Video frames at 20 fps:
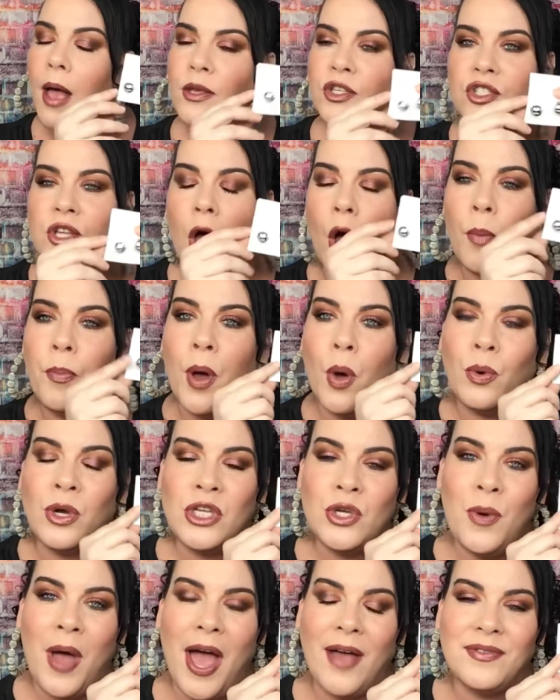So, but
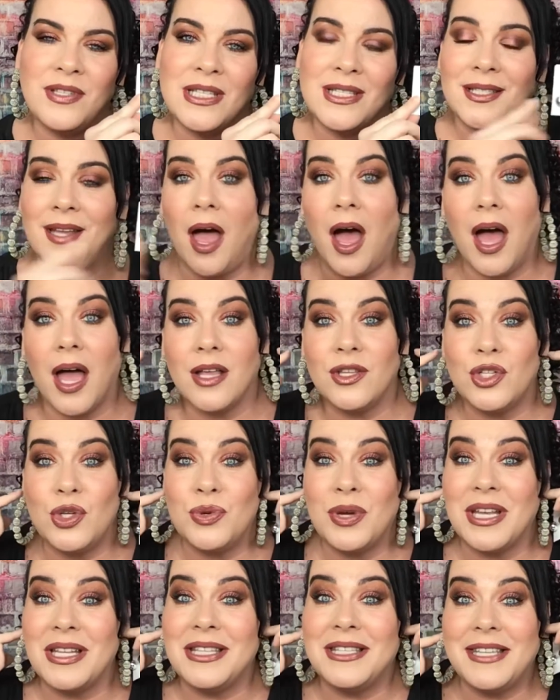when you have studs,
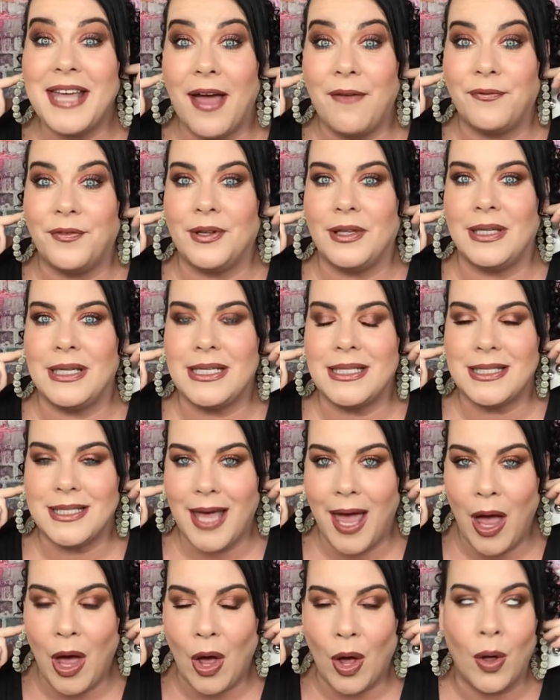you can definitely
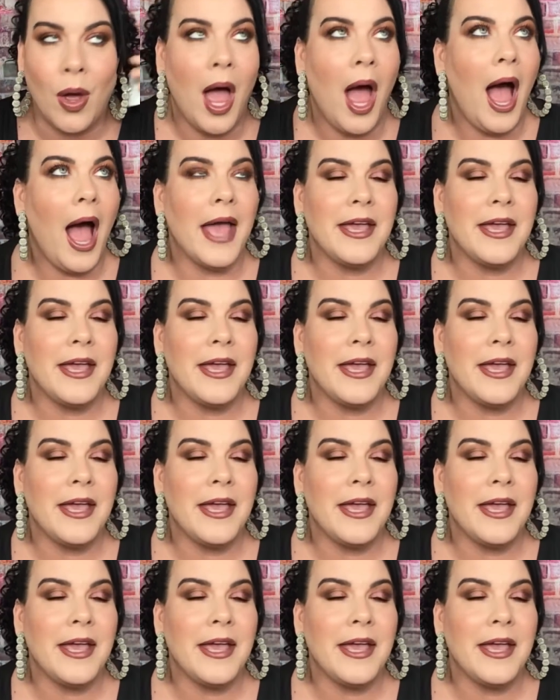tell.